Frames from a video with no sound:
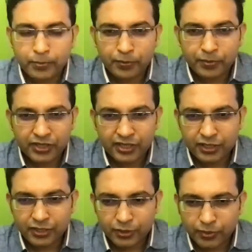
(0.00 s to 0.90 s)
preparation
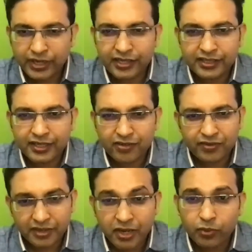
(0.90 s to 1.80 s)
today itself,
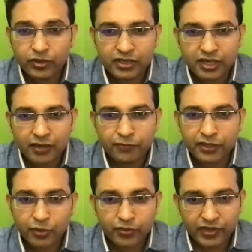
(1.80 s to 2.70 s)
now itself,
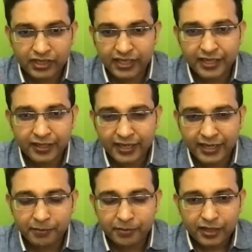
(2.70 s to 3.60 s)
without wasting any
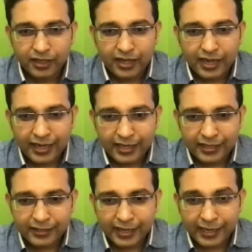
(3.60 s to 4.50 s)
time.
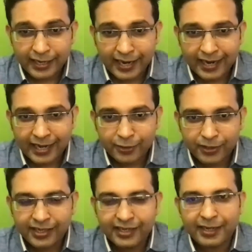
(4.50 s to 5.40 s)
I had
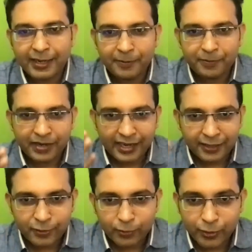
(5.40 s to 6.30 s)
actually, I
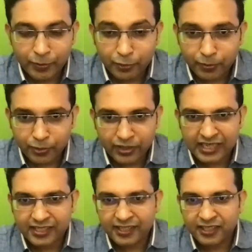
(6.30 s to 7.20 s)
had told you about
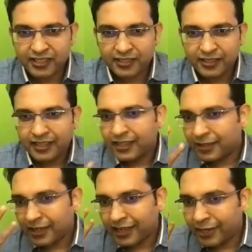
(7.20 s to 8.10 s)
procrastination.
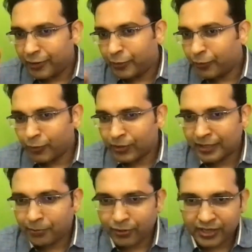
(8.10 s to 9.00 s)
You know
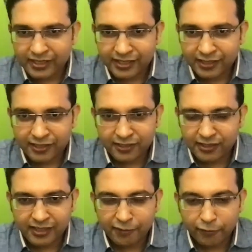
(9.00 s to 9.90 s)
that procrastination is the
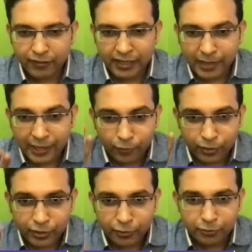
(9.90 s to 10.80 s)
thief of time. I
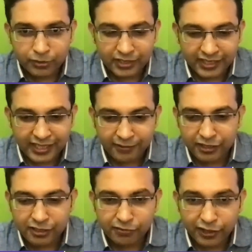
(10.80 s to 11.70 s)
wanted to give
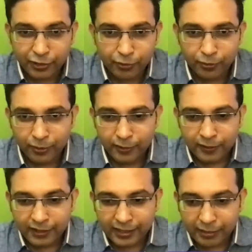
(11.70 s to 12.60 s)
this video
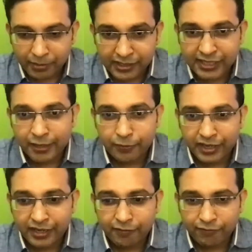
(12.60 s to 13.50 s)
by
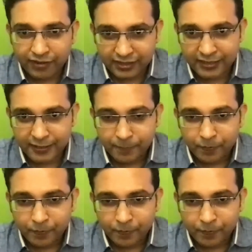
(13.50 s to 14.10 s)
January 1st,